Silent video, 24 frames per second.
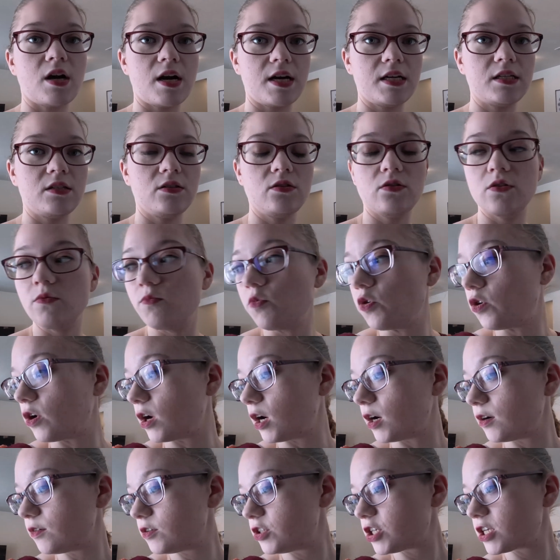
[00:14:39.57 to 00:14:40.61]
I need to do
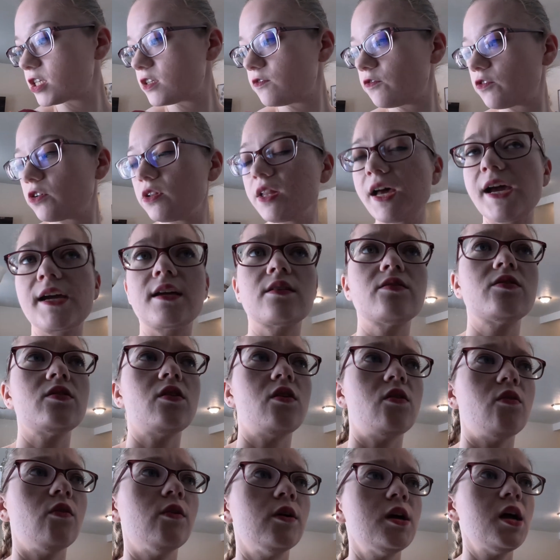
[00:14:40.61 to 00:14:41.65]
more just for like,
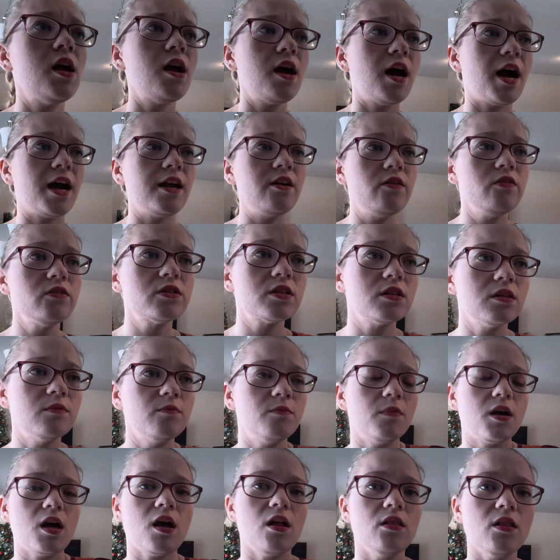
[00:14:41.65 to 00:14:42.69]
so I use
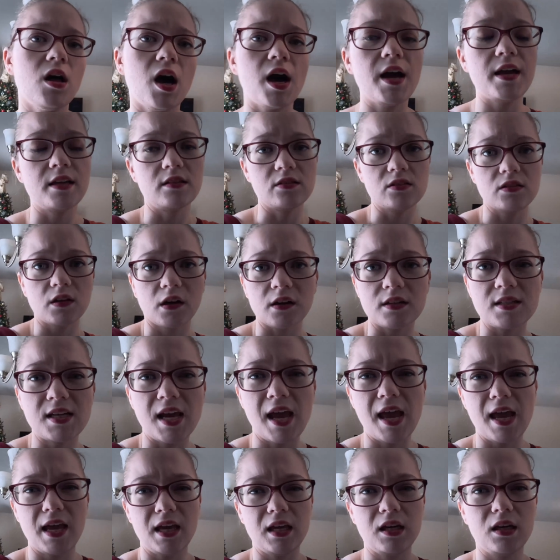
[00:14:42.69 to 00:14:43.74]
a lot in
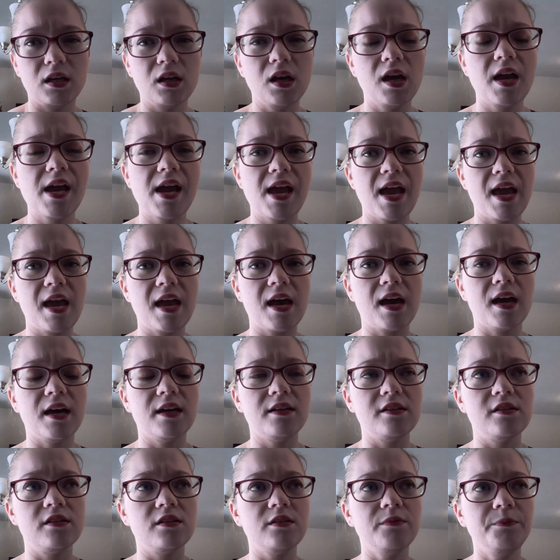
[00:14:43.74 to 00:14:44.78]
sauteing
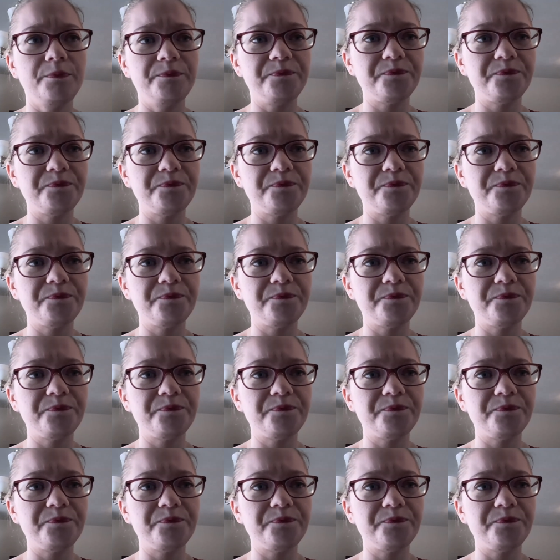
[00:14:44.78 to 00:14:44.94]
and